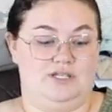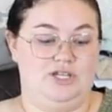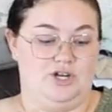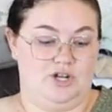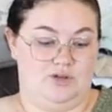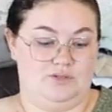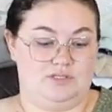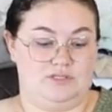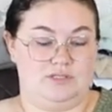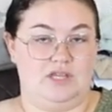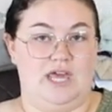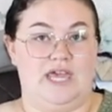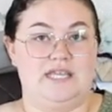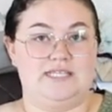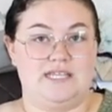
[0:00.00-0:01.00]
you know,
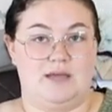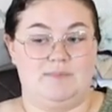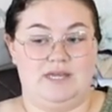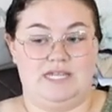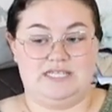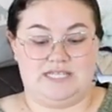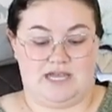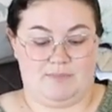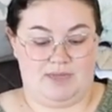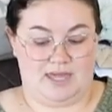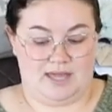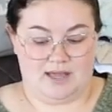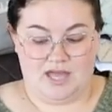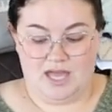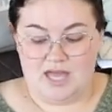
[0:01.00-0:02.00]
like tummy to
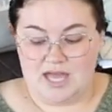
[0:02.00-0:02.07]
tummy.